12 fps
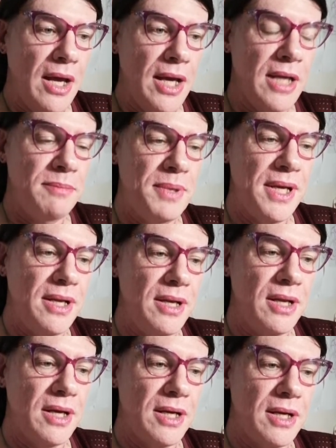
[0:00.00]
He'd
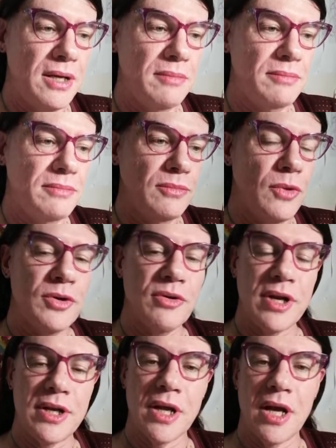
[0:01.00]
been
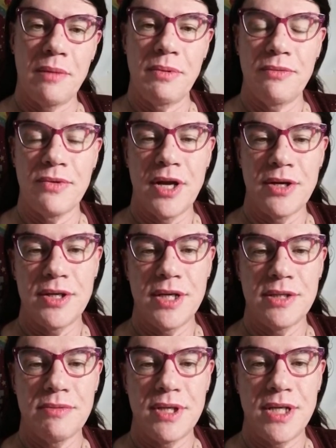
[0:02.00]
wandering around a couple of
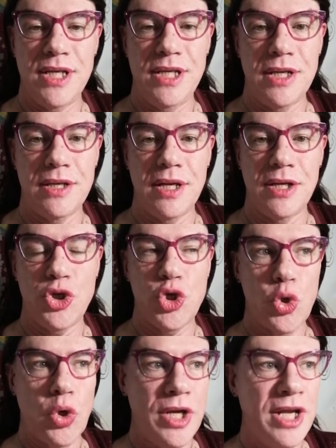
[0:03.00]
countries which he didn't
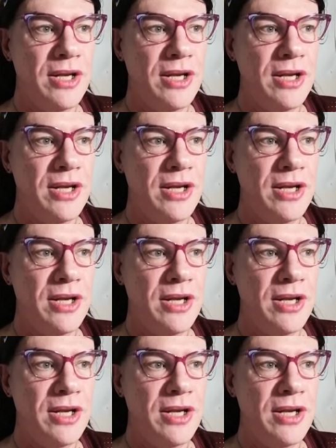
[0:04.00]
enjoy.